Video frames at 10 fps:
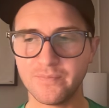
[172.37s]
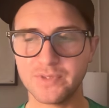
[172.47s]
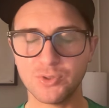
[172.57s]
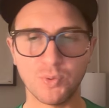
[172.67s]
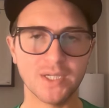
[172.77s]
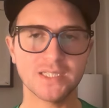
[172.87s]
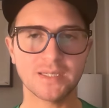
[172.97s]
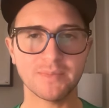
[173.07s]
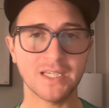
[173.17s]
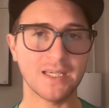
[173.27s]

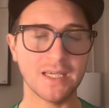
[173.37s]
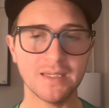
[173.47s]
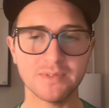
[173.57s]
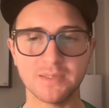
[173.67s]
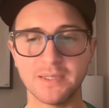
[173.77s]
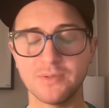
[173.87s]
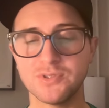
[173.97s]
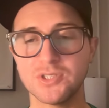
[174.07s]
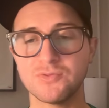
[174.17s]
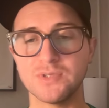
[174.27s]
20-something games. I mean, it
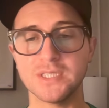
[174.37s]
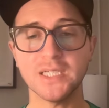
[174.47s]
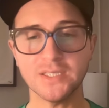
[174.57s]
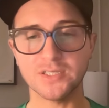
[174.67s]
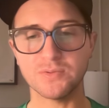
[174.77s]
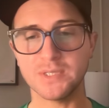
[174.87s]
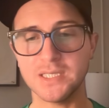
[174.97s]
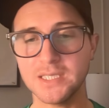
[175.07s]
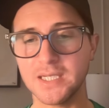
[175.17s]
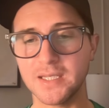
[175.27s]
was just ridiculous what
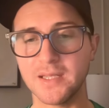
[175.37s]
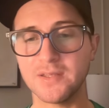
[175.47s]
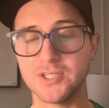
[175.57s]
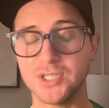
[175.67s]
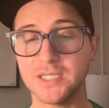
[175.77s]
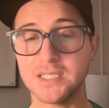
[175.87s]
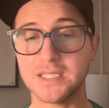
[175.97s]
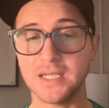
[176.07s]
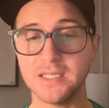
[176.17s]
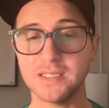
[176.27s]
he did. And then the Giants
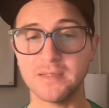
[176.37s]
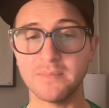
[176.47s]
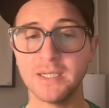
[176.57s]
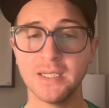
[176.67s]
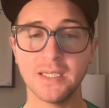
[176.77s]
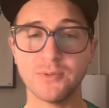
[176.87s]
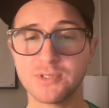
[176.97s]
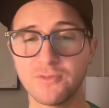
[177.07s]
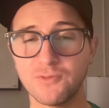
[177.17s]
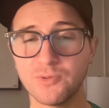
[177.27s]
signed him. He
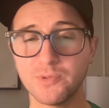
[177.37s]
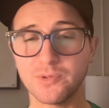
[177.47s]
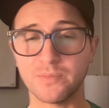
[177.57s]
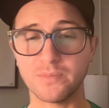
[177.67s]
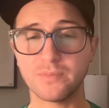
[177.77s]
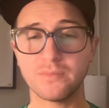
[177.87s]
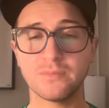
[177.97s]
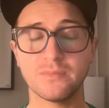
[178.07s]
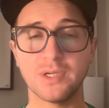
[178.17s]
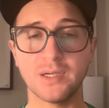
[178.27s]
was a former
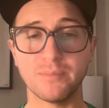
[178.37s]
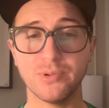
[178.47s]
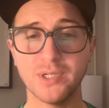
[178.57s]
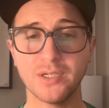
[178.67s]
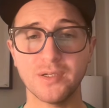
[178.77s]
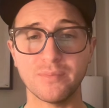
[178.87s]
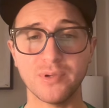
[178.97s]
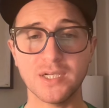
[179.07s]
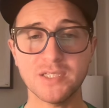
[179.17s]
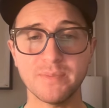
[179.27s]
pretty good
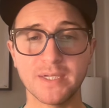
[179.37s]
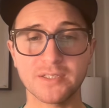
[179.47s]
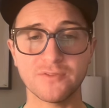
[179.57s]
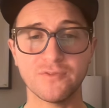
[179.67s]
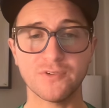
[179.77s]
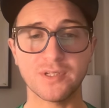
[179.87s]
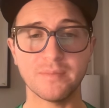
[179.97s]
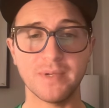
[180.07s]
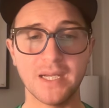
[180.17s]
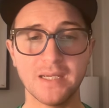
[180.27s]
prospect for
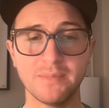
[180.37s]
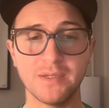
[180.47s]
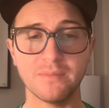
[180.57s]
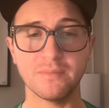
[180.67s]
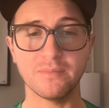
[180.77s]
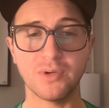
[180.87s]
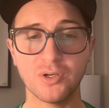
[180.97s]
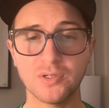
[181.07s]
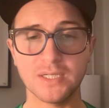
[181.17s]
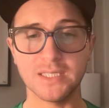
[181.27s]
the Miami
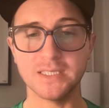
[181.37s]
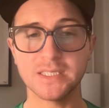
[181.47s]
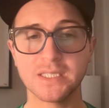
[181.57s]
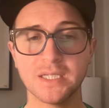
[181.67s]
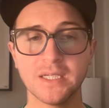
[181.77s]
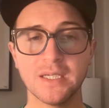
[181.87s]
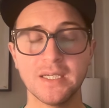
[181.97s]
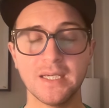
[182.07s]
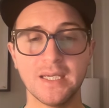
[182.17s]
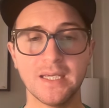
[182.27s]
Marlins
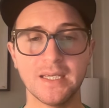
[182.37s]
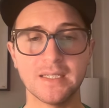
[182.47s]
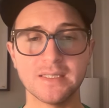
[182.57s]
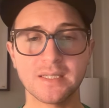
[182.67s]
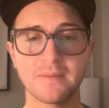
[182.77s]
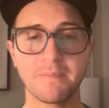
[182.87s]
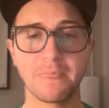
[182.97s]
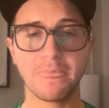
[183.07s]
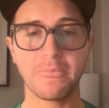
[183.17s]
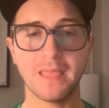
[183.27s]
and
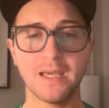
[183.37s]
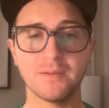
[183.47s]
had a